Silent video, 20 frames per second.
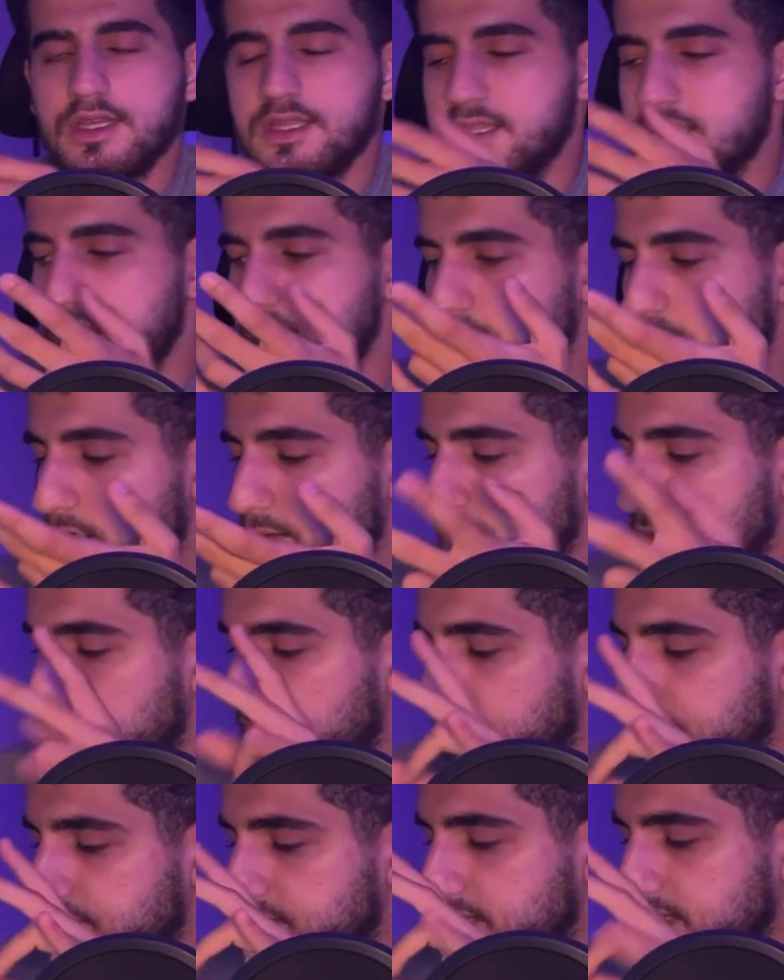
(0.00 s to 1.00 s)
the number
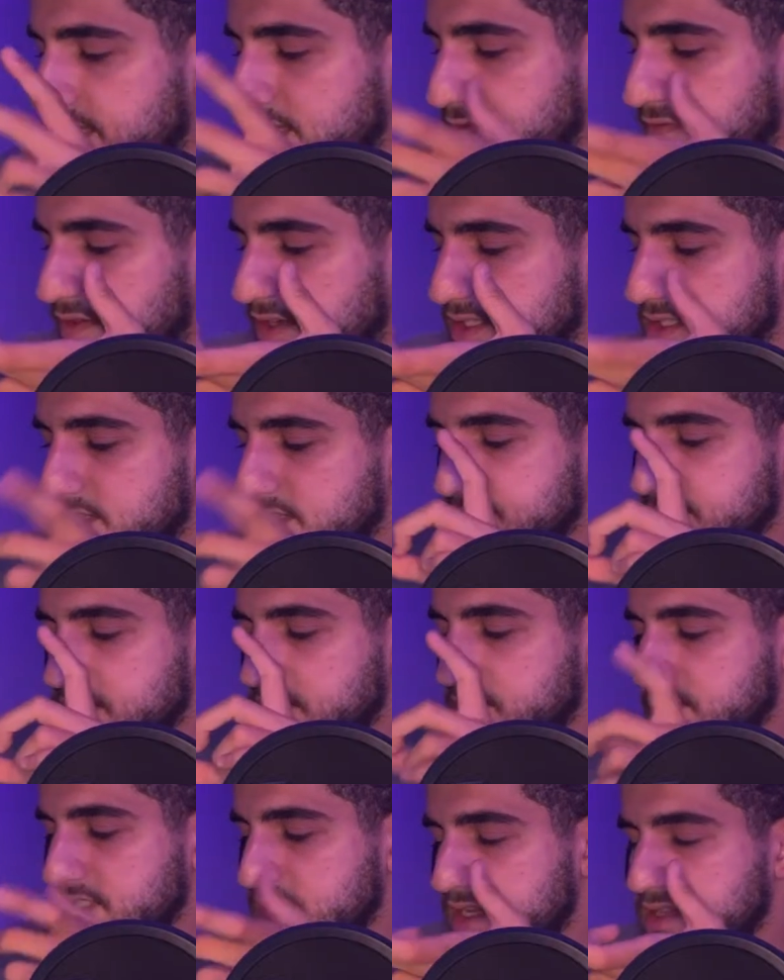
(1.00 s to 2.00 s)
of the difference of
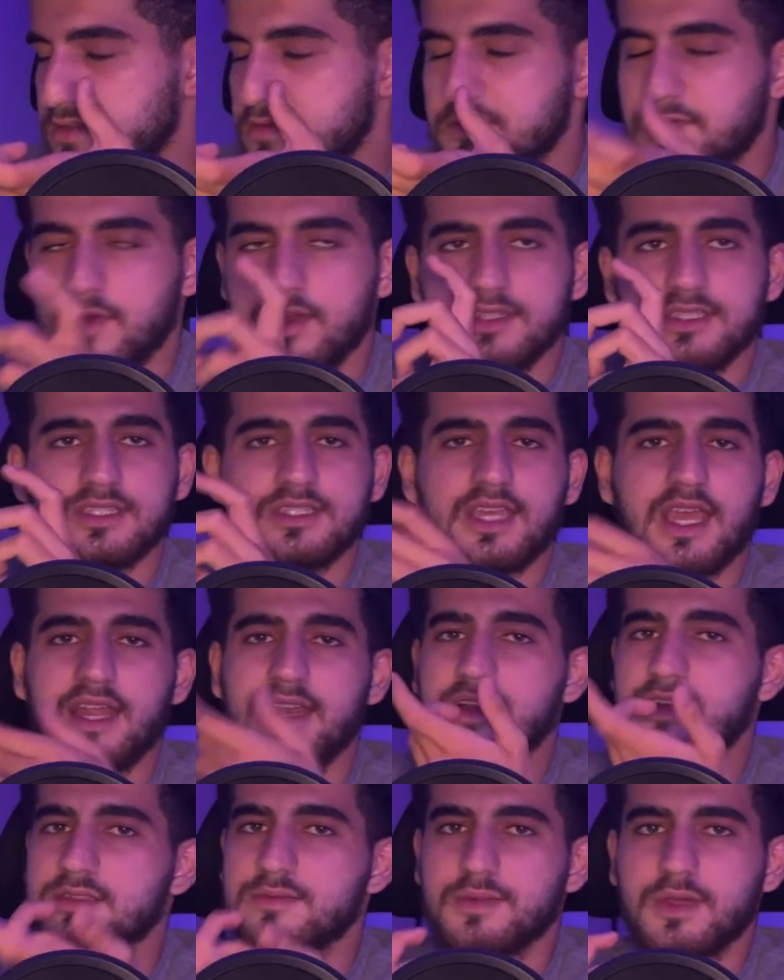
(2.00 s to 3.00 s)
zeros and ones
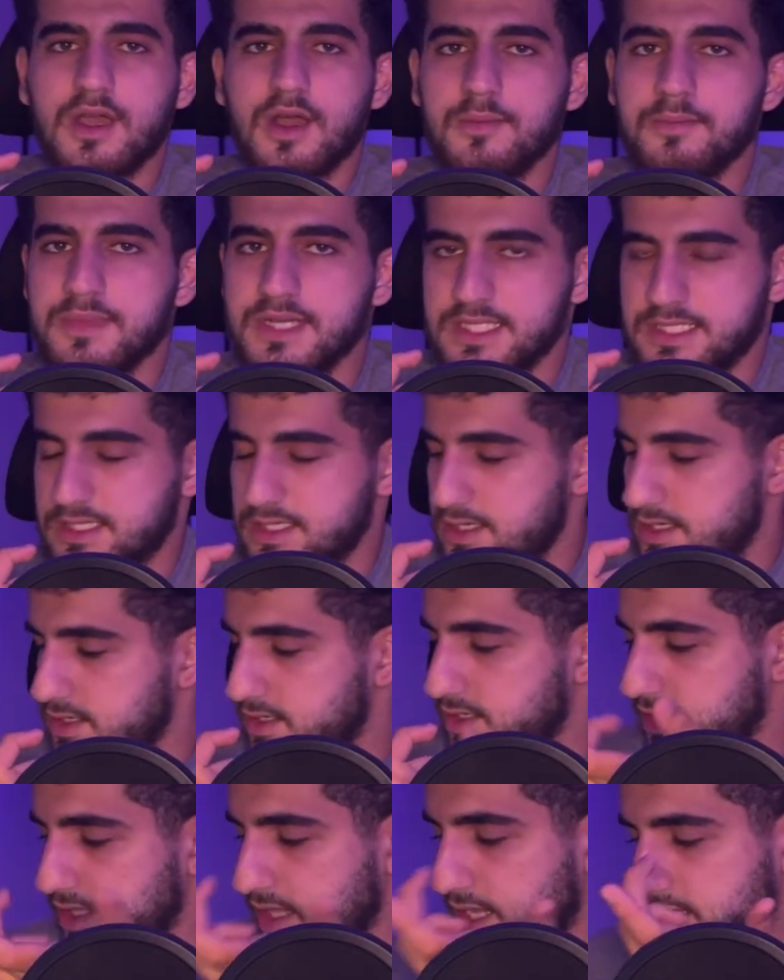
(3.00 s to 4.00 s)
cannot become better.
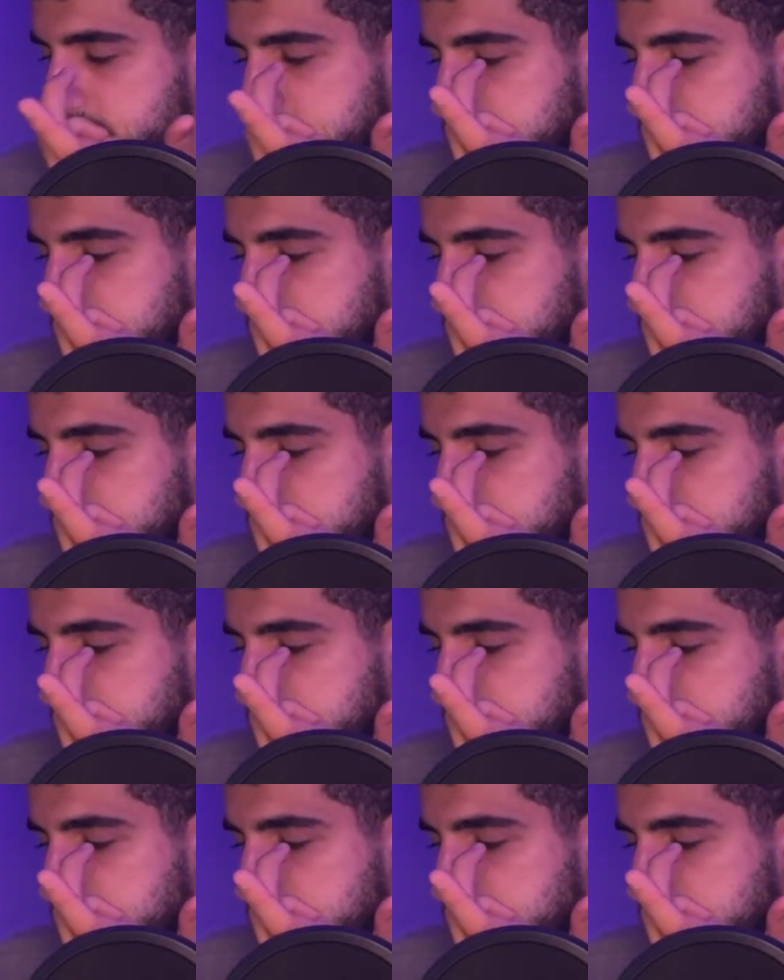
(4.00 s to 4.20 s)
That is